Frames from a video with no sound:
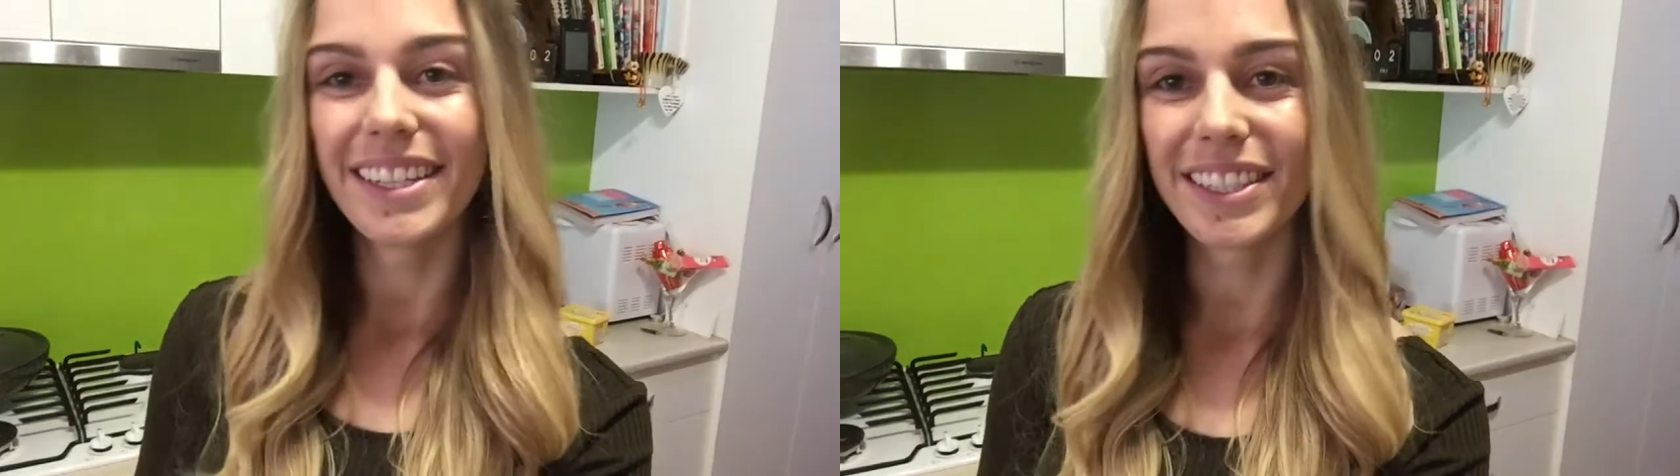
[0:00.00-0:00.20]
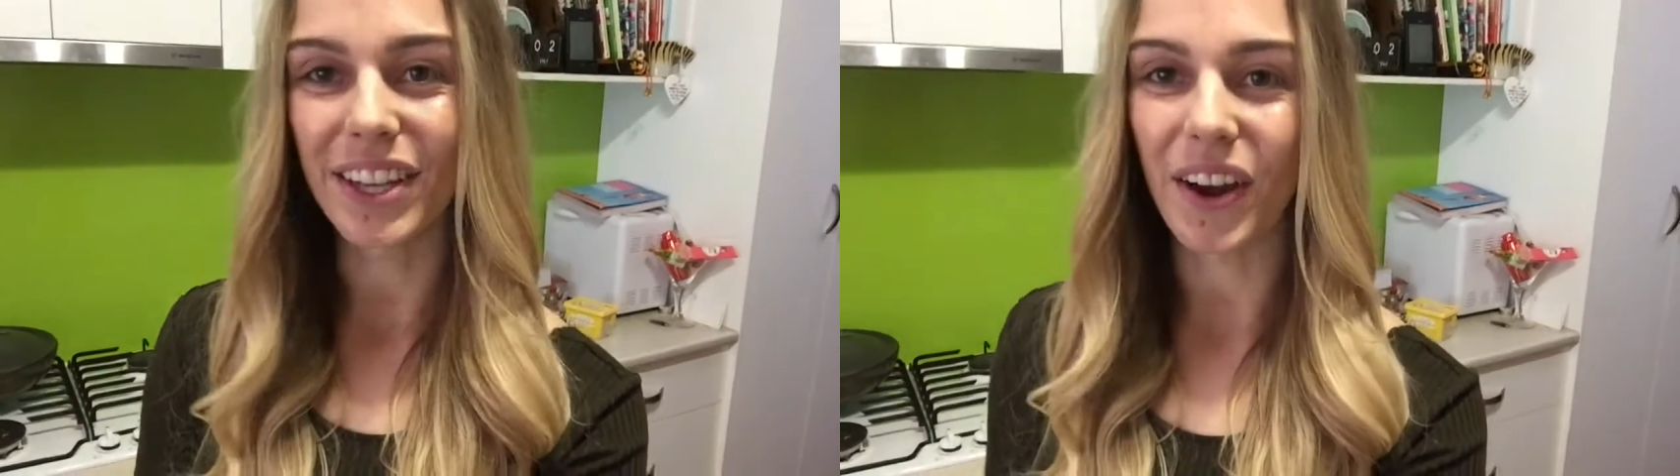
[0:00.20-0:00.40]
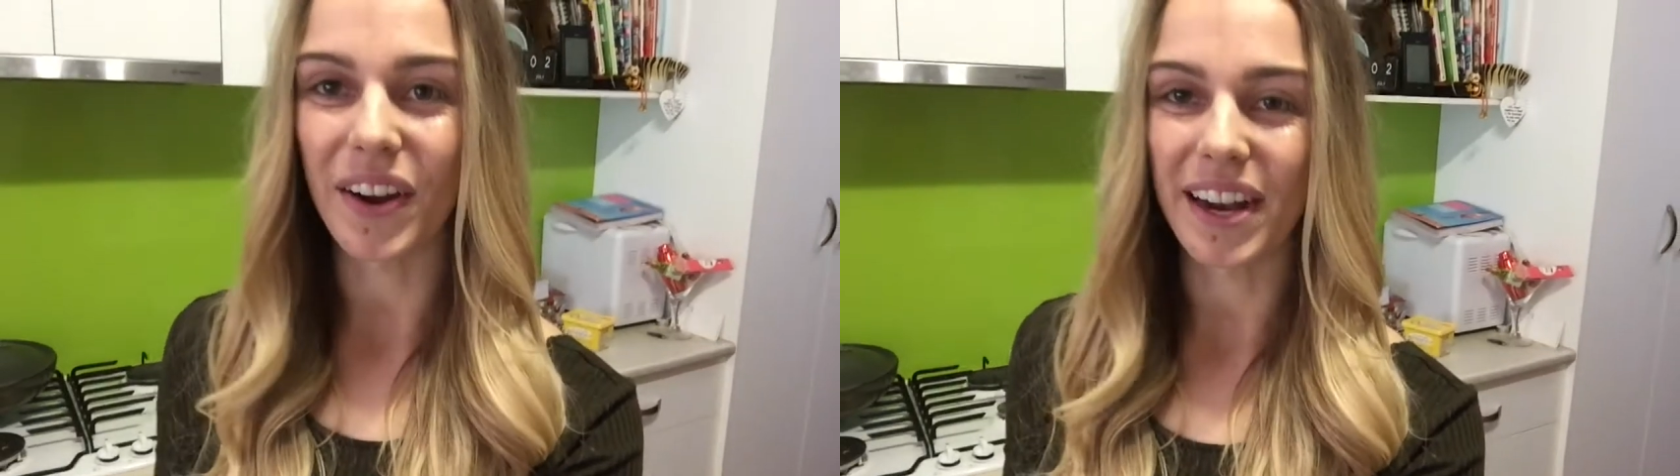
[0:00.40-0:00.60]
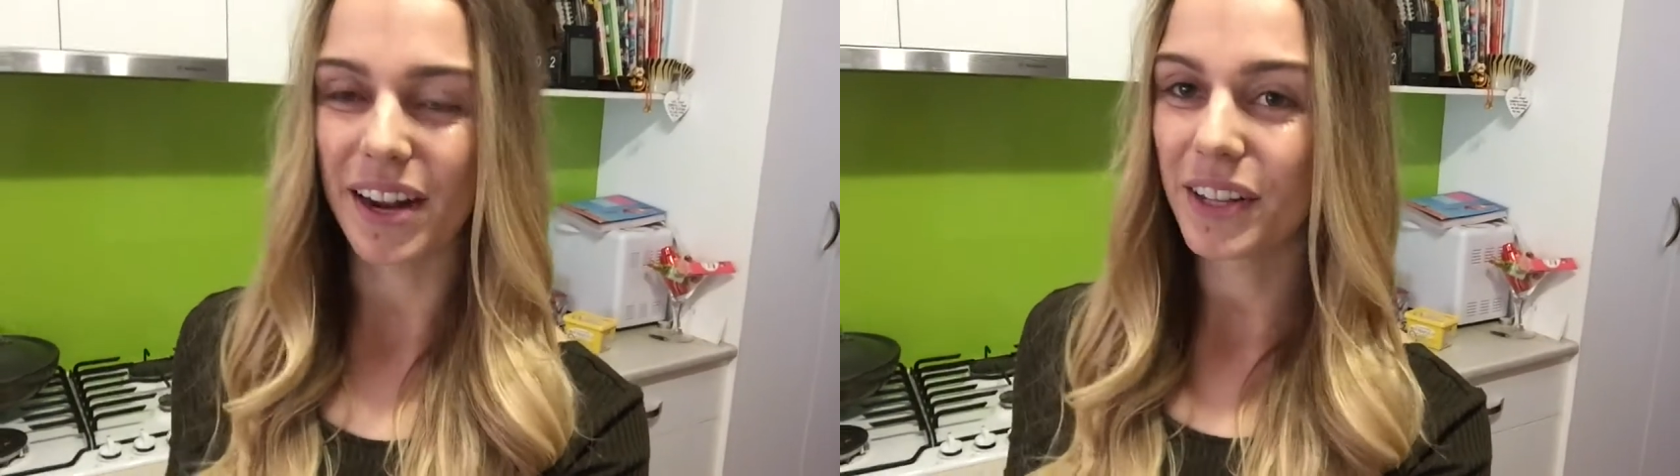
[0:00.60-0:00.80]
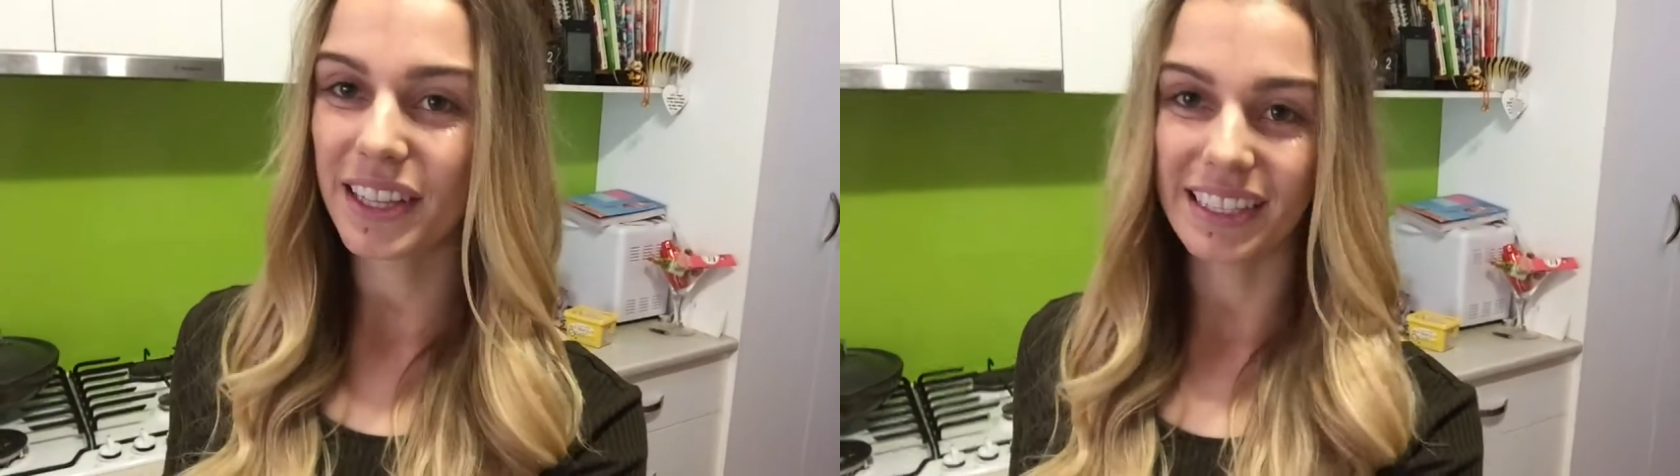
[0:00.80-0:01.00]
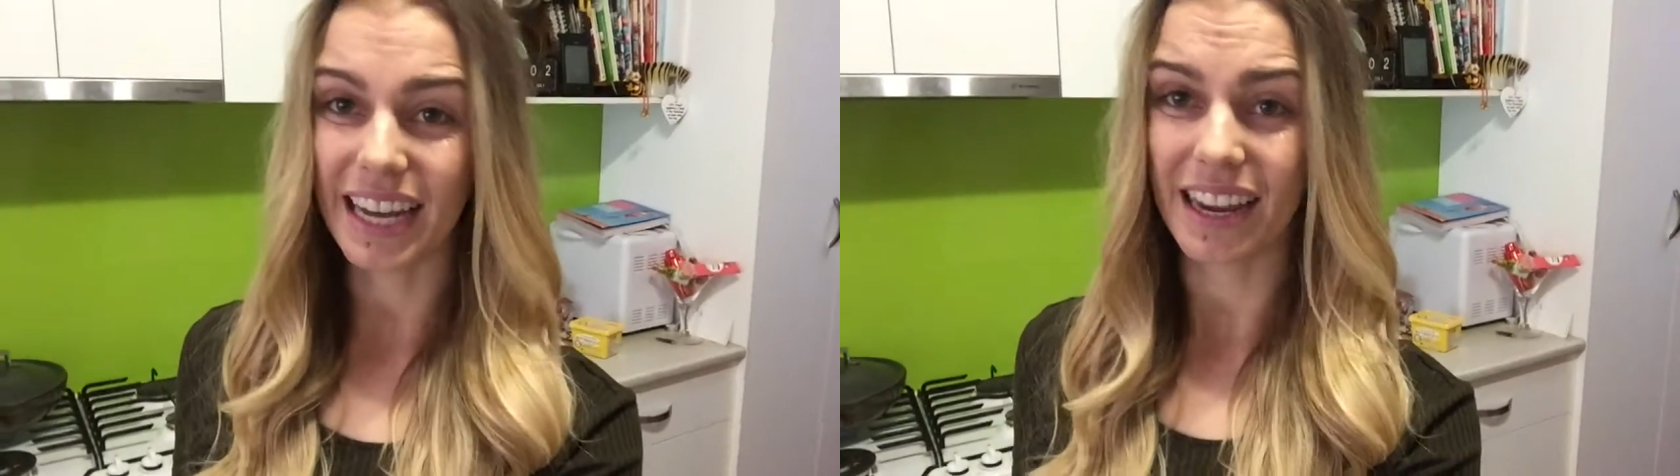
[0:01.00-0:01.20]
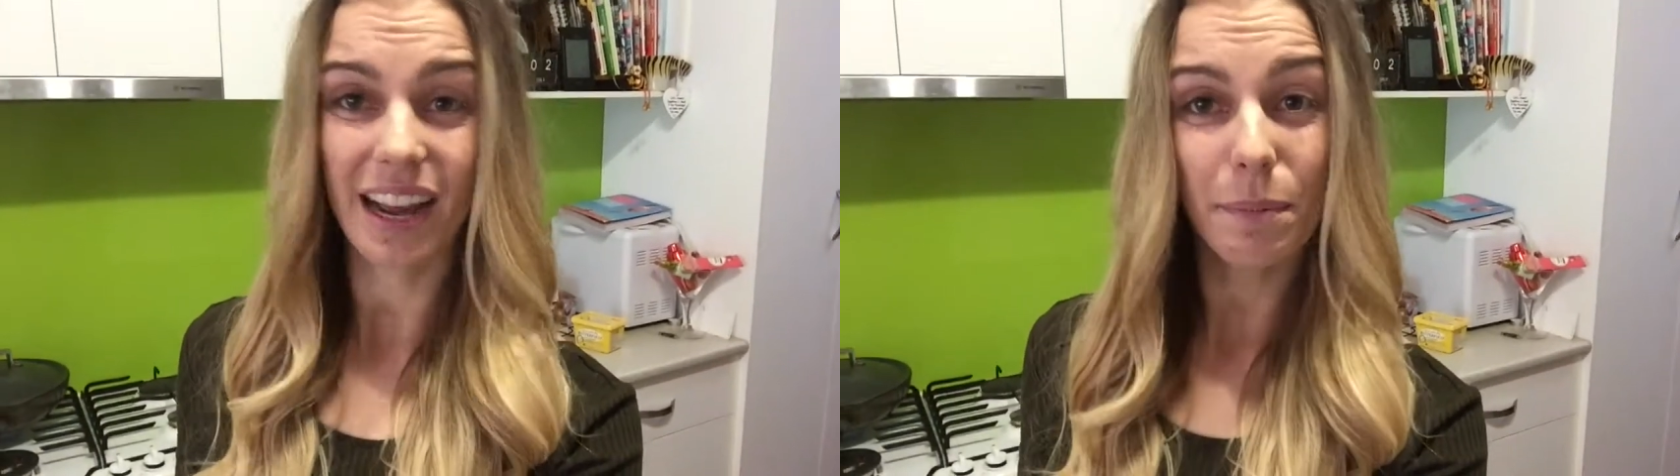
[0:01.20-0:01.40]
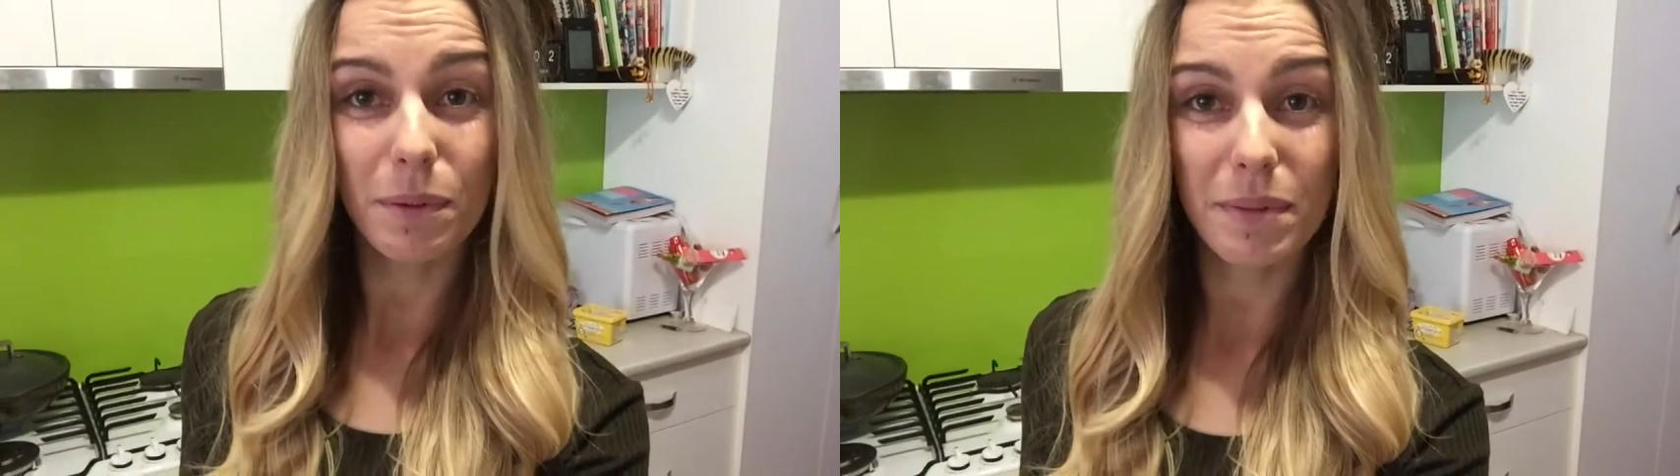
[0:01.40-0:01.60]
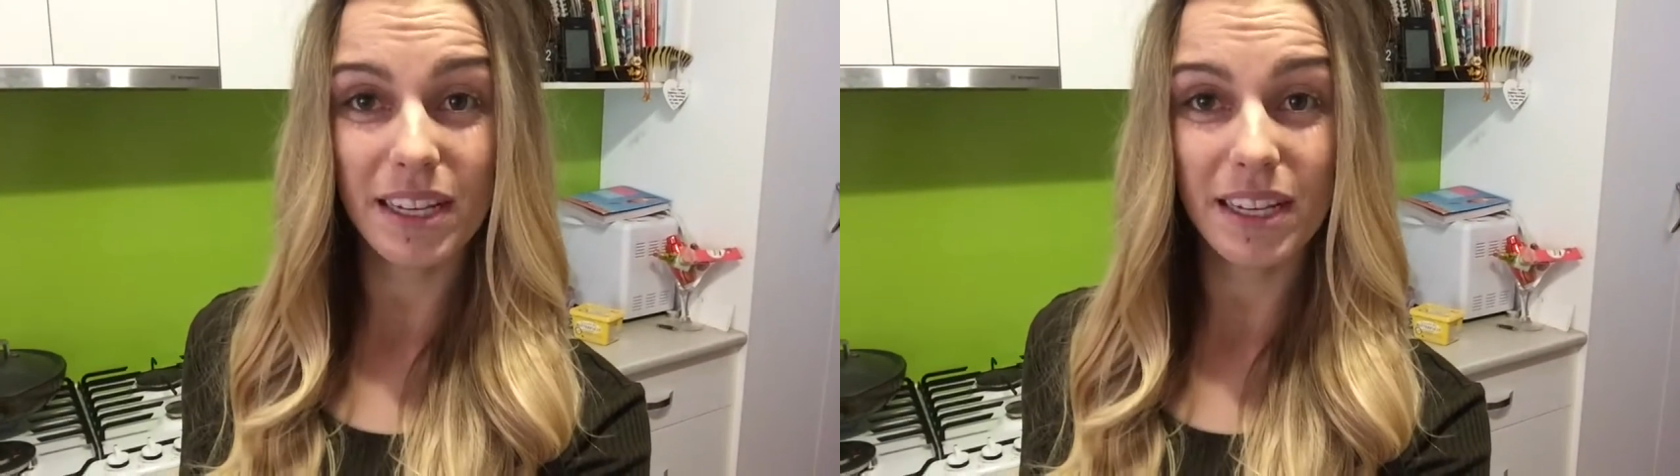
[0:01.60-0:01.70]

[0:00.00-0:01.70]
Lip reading: So it'll only take a couple of